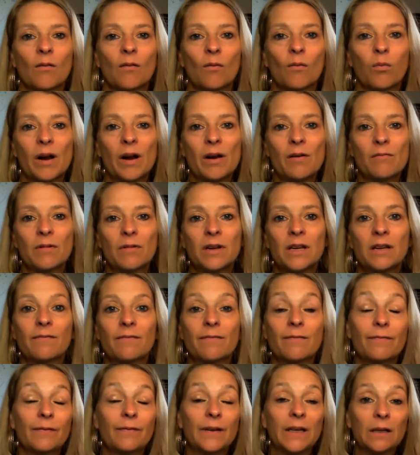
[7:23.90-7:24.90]
when we
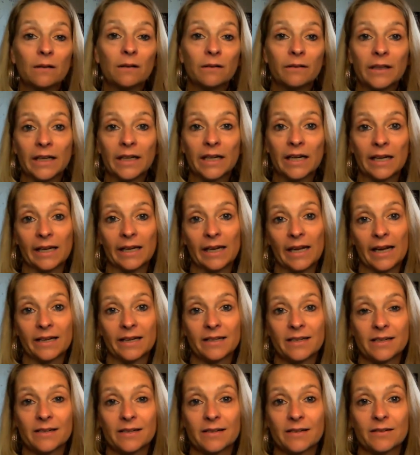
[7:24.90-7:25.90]
feel
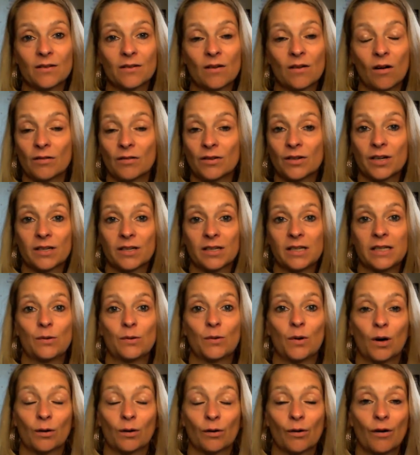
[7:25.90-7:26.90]
neglected consciously
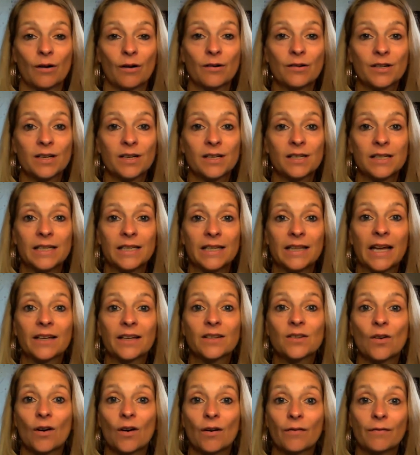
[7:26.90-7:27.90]
or unconsciously,
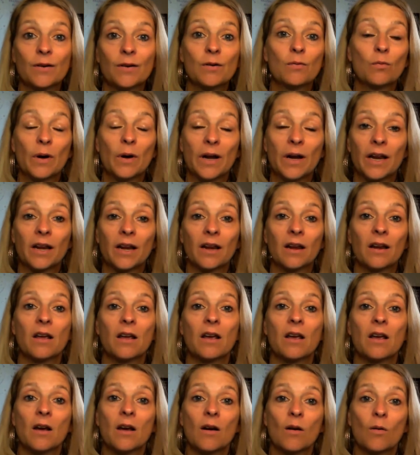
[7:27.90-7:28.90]
that's often when
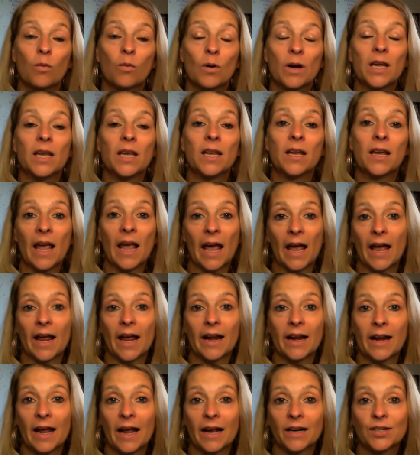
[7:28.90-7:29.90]
we
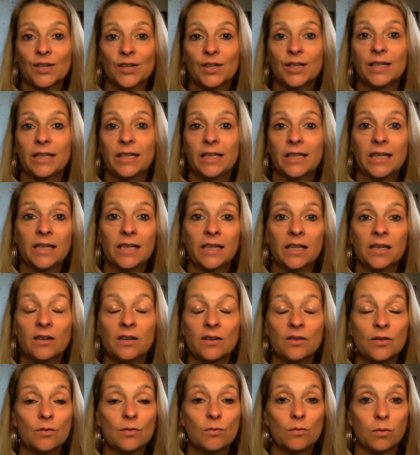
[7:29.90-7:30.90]
can actually
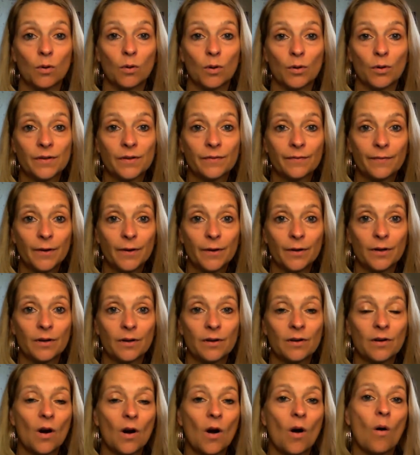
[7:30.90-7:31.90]
lean towards
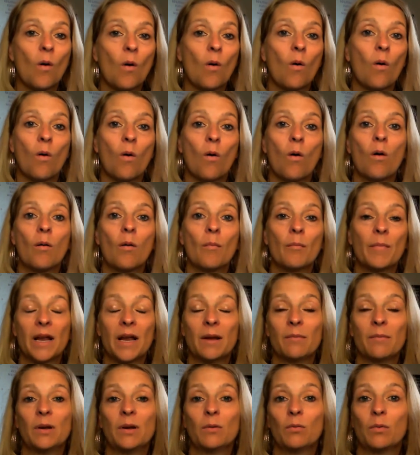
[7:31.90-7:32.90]
food. Or
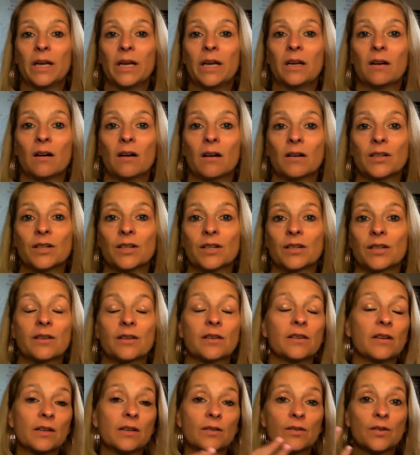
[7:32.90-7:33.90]
maybe we are
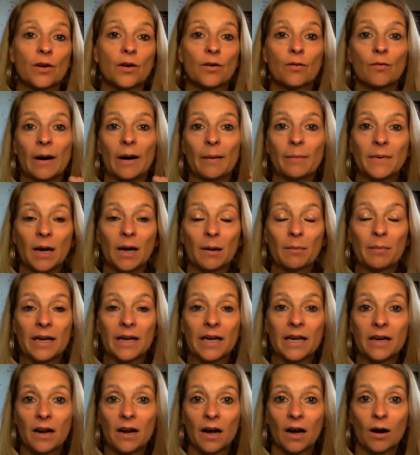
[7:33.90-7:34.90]
just so wrapped up
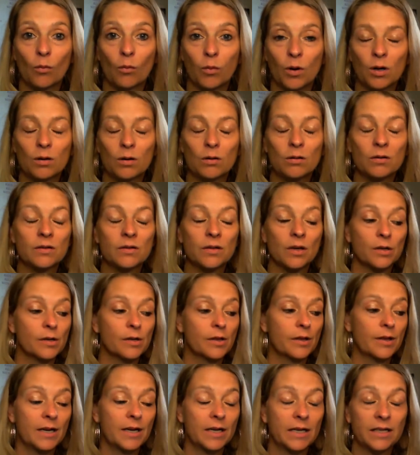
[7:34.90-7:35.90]
in our world, so
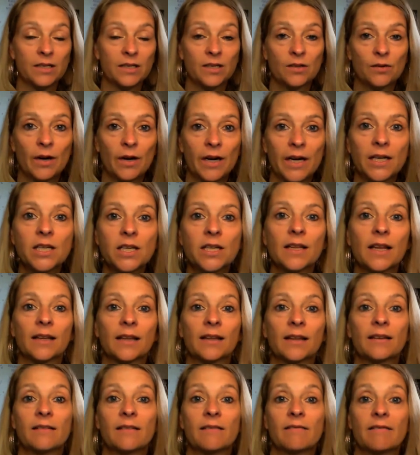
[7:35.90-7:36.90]
thinly stretched,
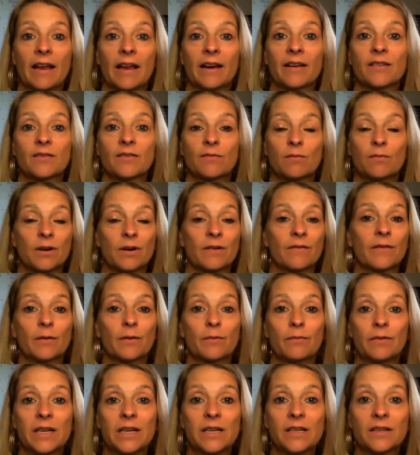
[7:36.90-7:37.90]
that is one of the
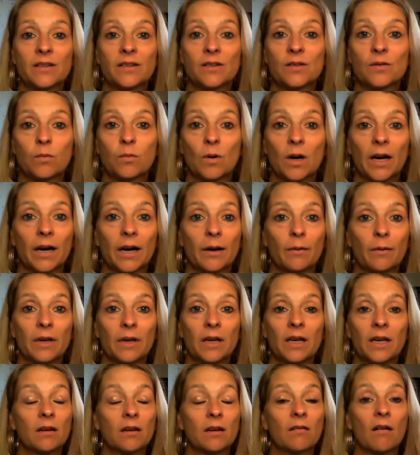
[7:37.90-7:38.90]
reasons why
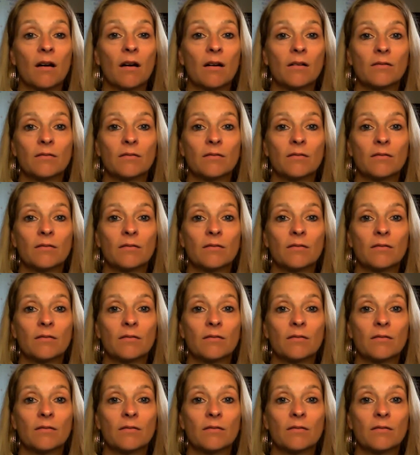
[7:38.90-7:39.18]
we